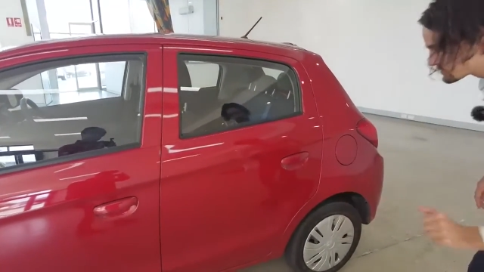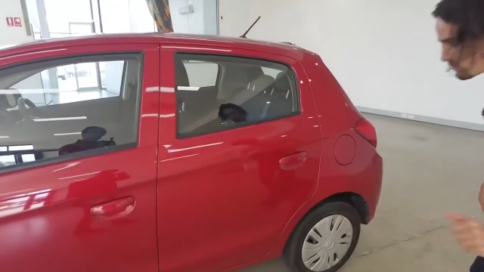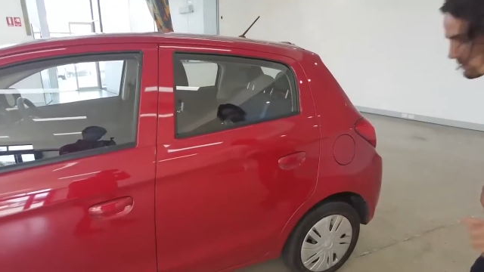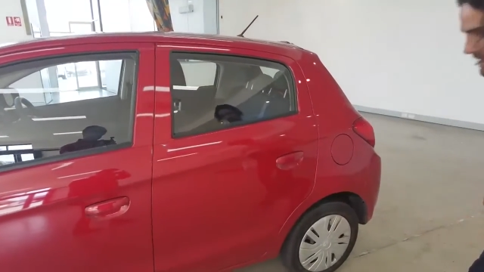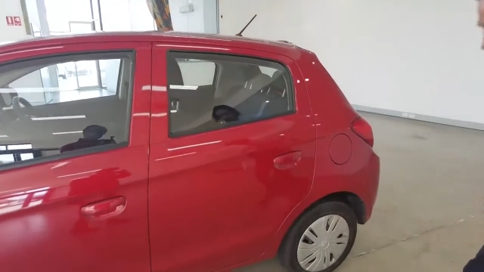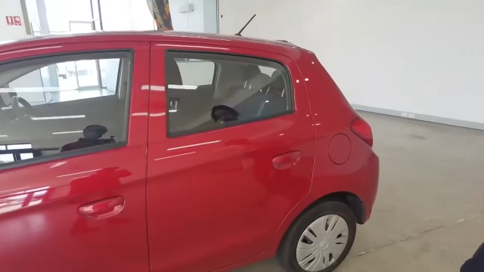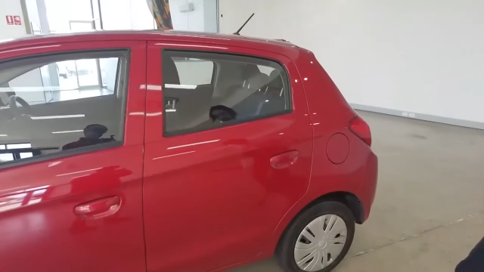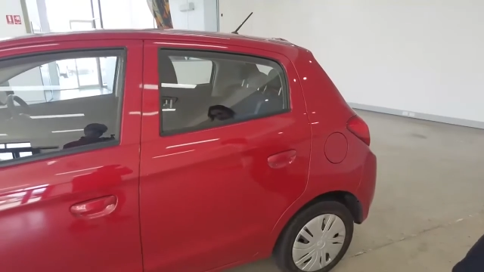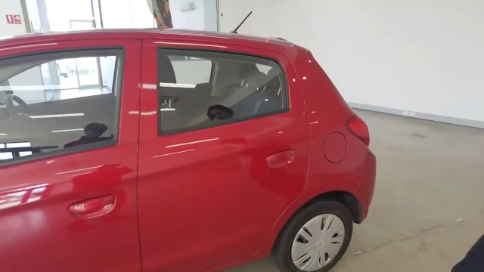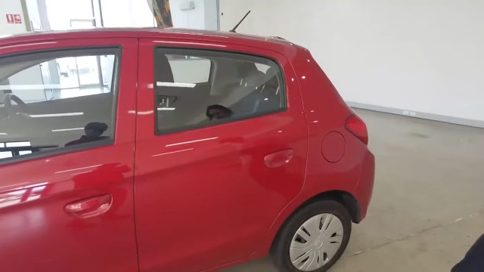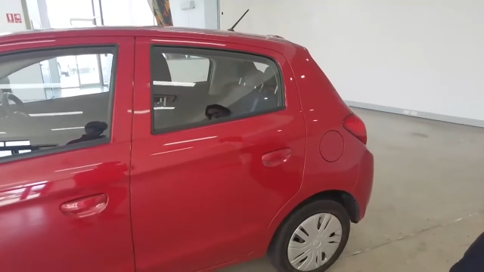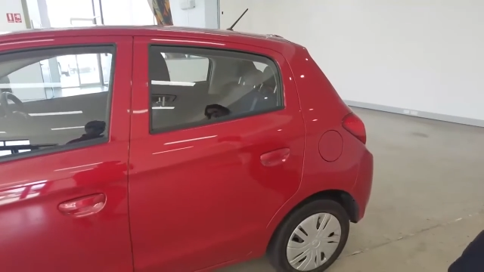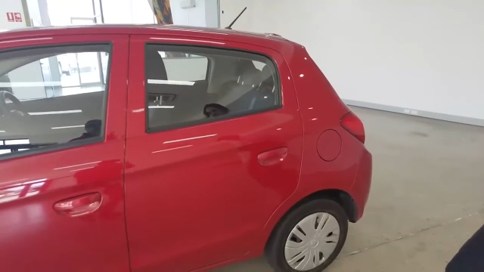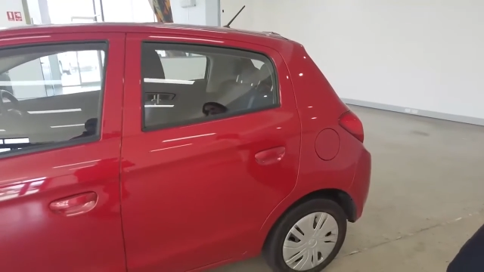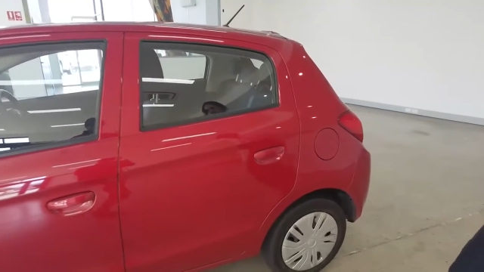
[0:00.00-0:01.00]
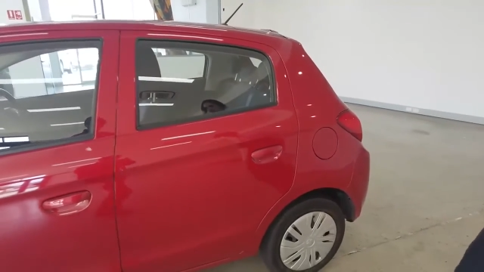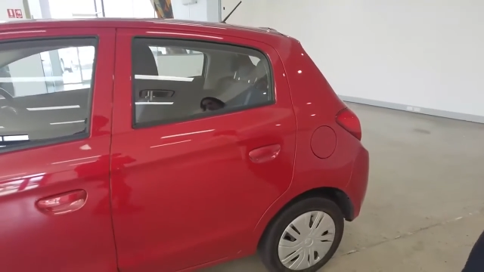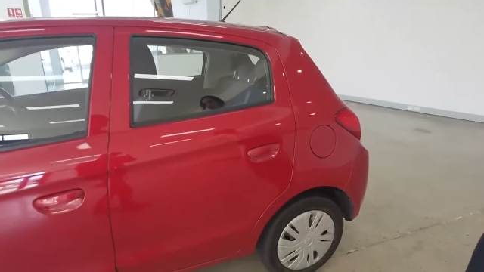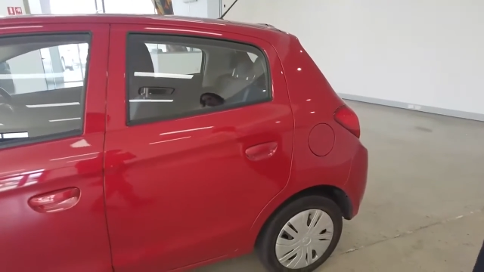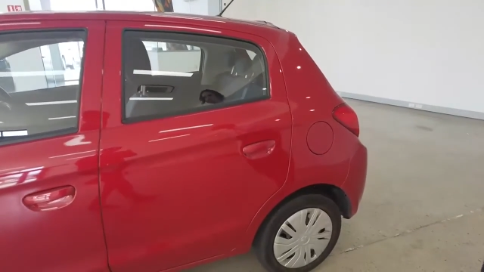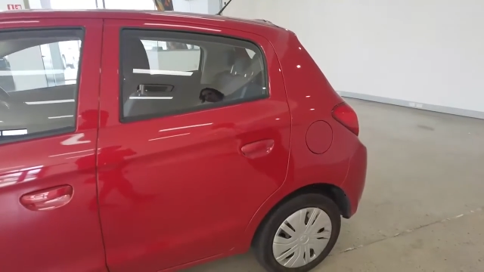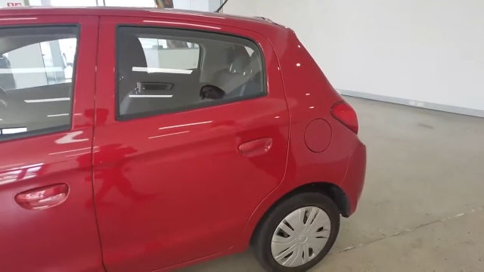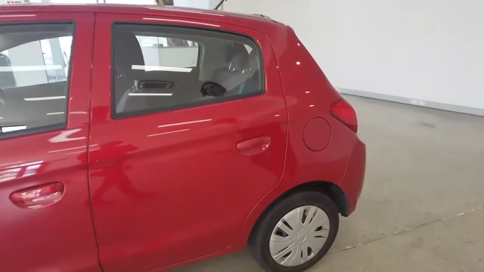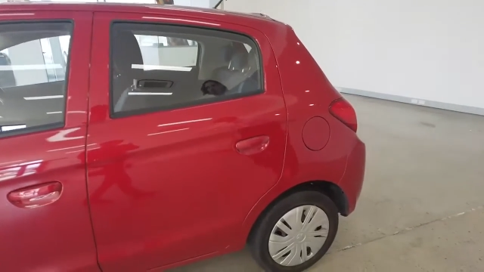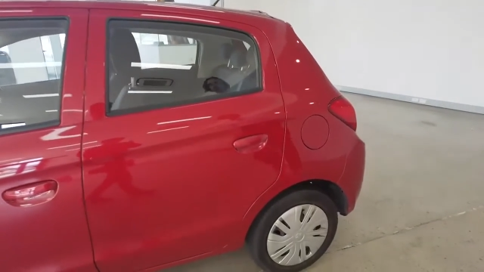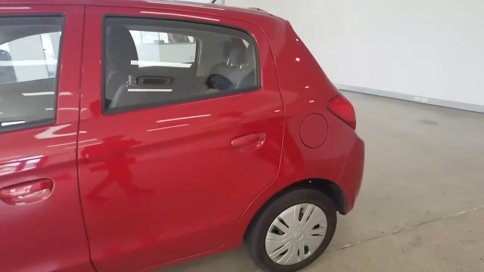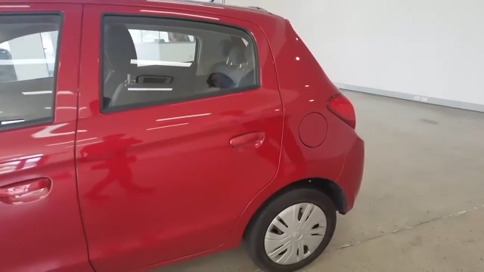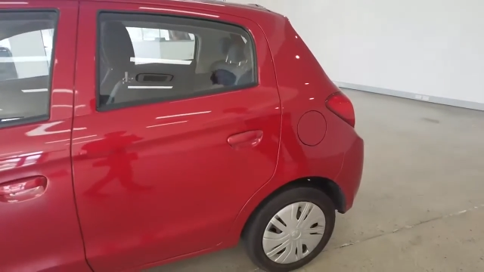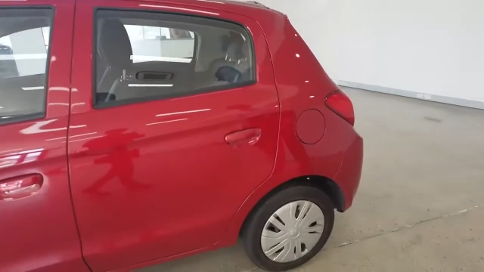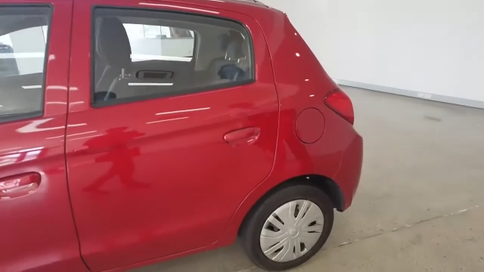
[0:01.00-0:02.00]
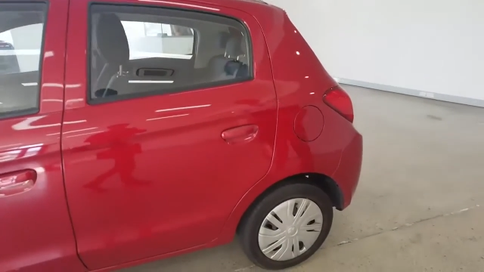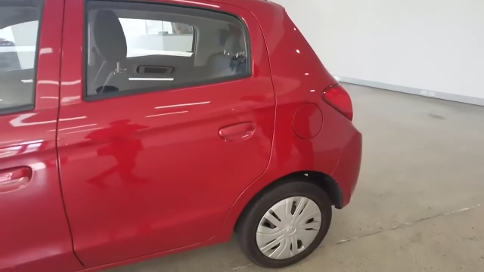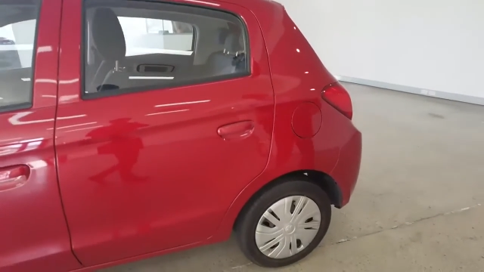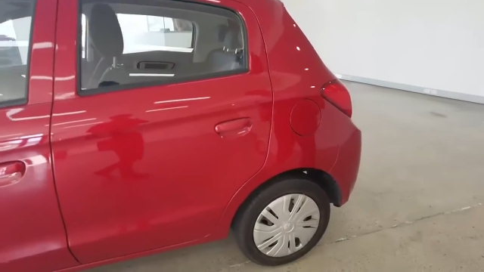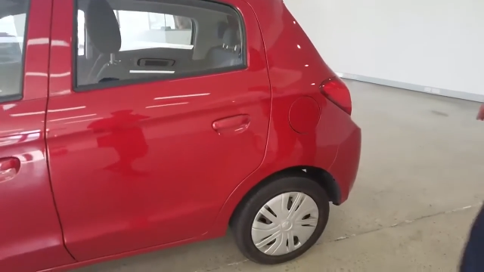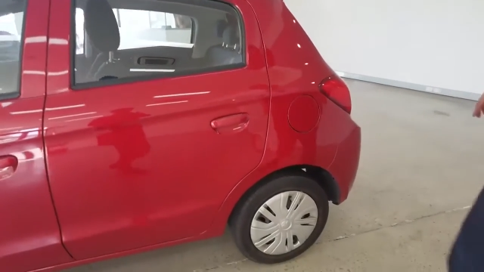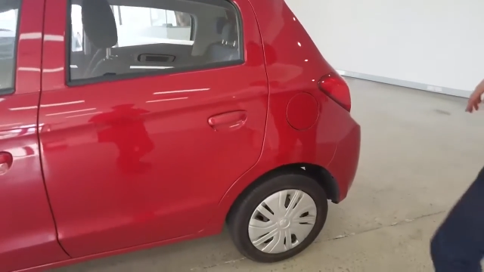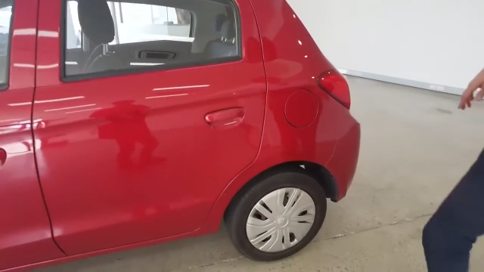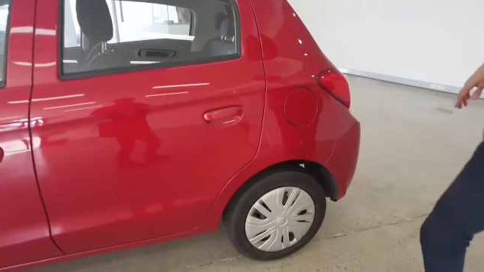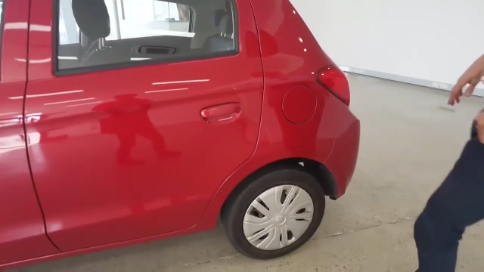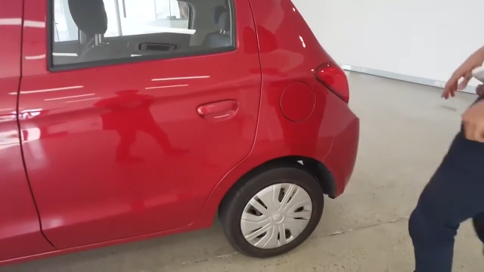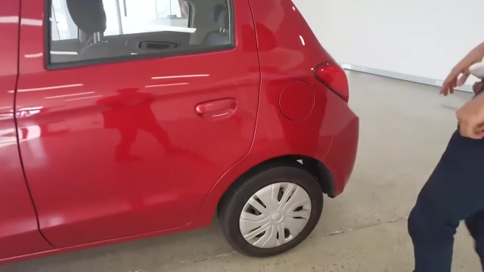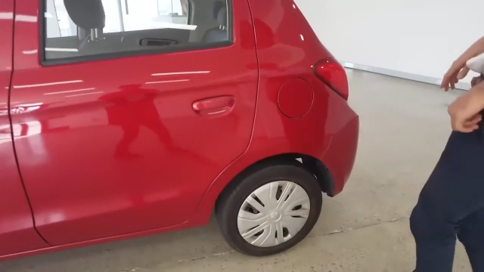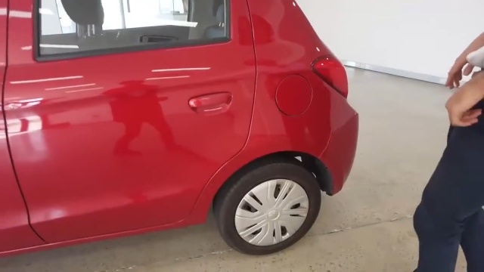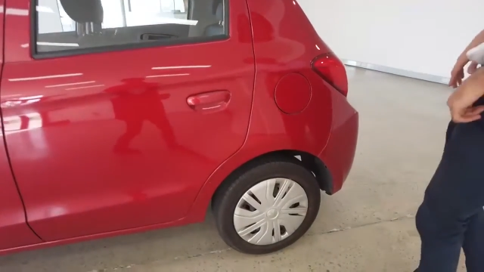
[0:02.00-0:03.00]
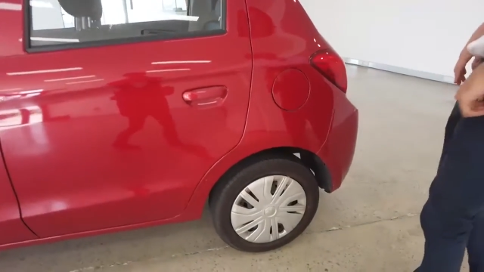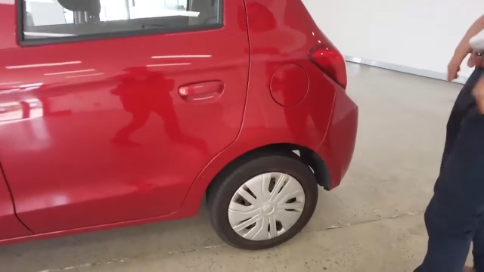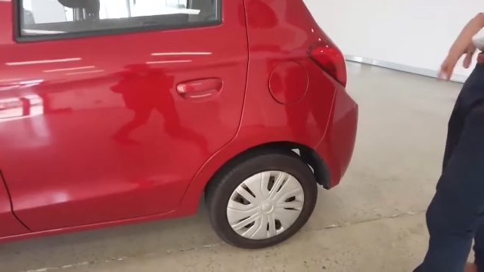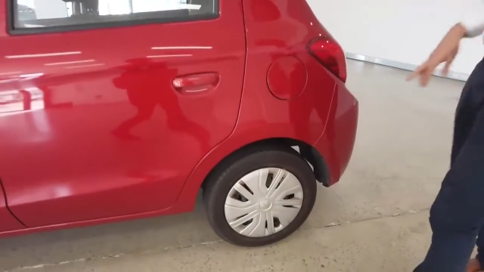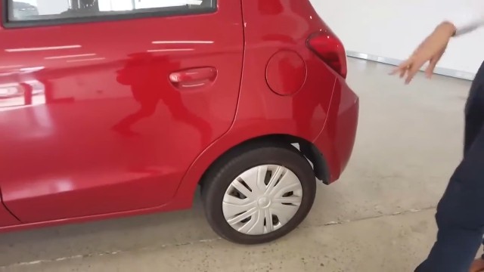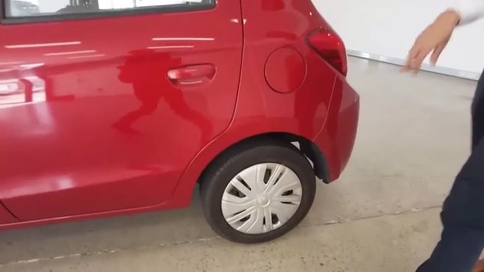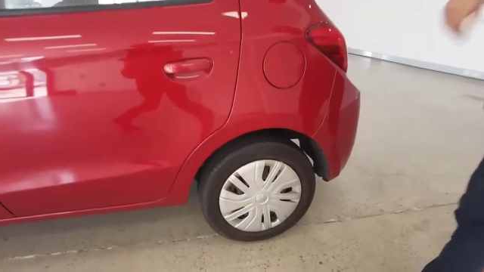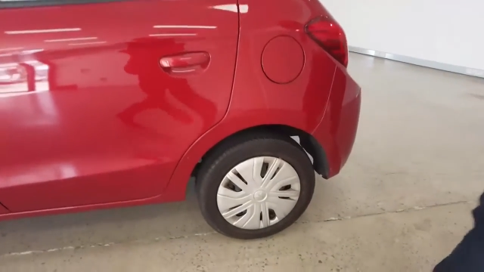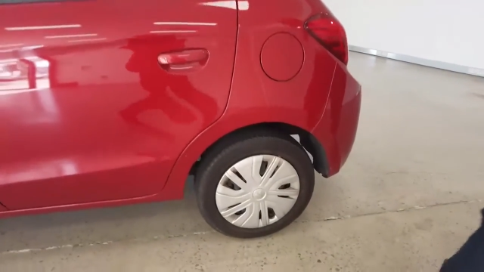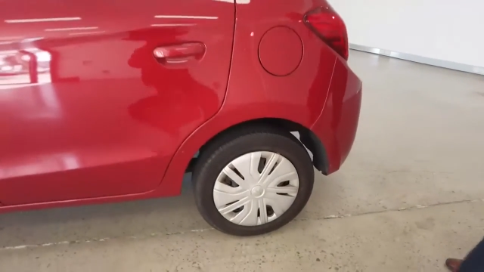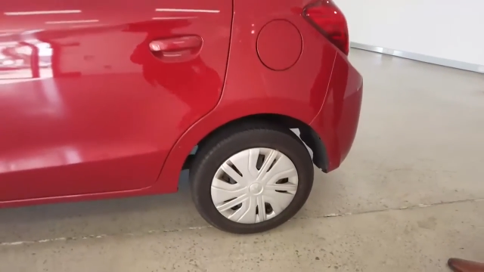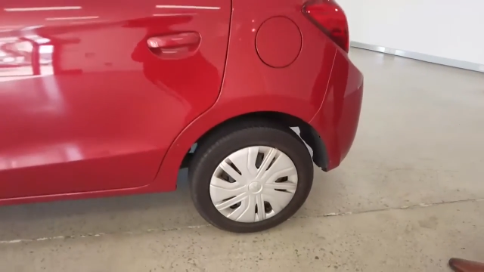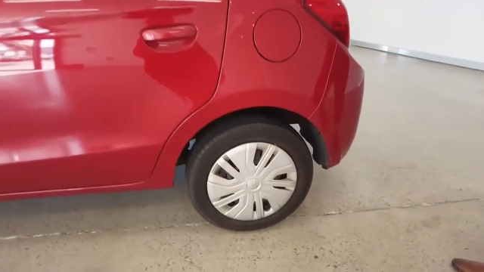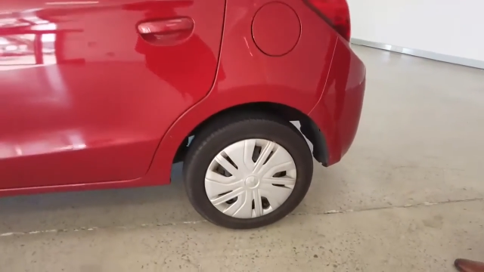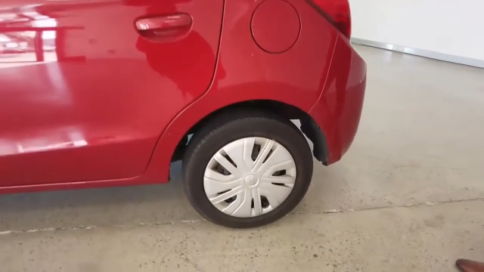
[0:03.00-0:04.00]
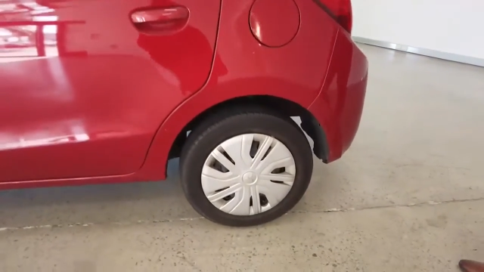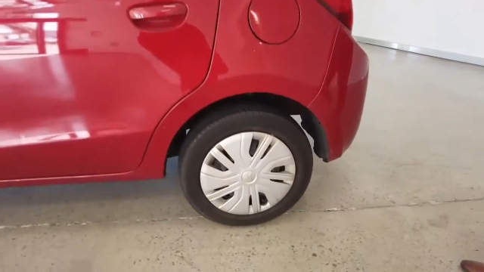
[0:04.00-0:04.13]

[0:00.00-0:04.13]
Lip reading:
(no speaker visible)